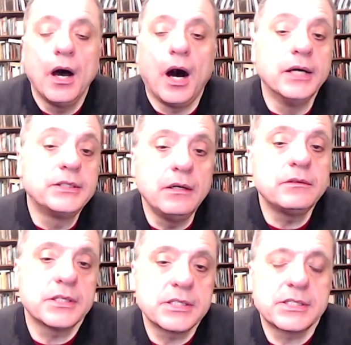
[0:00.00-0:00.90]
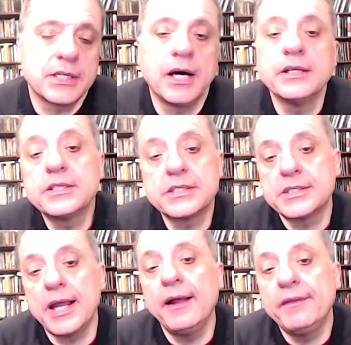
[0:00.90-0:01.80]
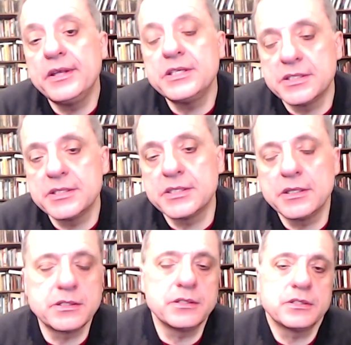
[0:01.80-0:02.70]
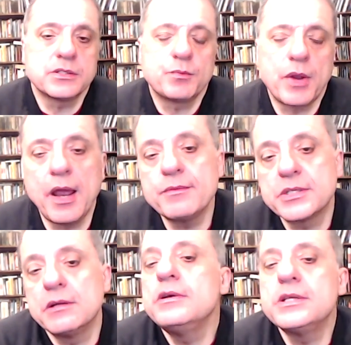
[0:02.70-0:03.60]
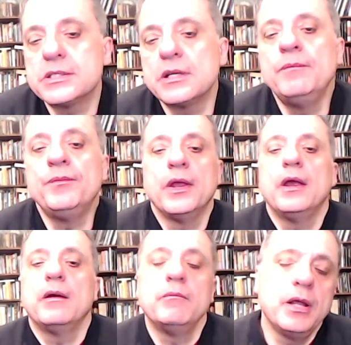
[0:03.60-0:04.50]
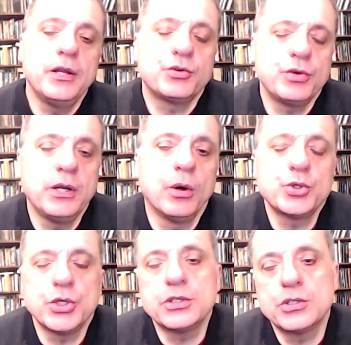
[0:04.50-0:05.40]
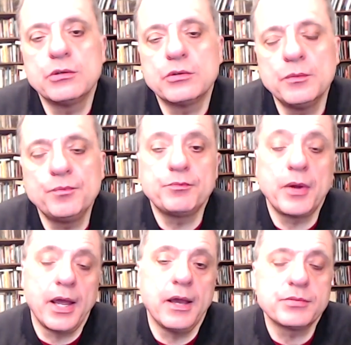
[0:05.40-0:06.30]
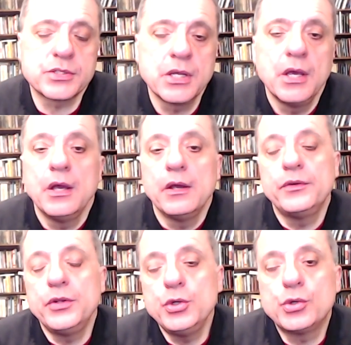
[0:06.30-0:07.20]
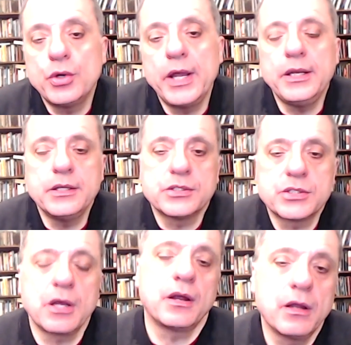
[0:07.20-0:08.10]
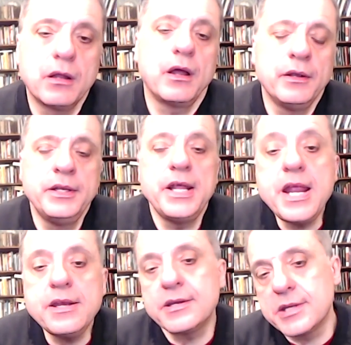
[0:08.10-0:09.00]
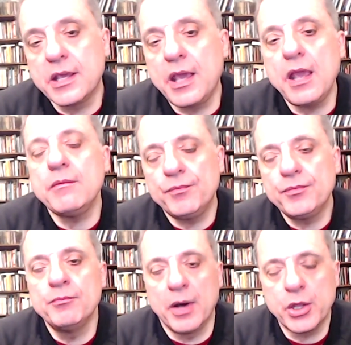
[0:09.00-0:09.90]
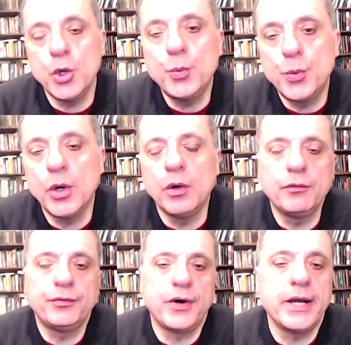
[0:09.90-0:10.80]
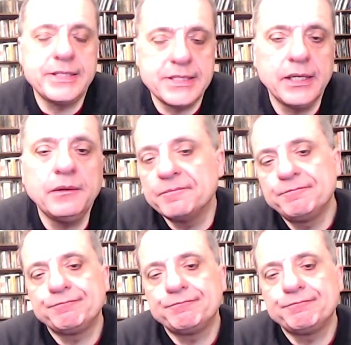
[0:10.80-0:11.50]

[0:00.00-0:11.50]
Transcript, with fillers: I don't, as I said, understand these decisions. Perhaps there is some military logic to them. Perhaps the Ukrainians need to keep Mariupol fighting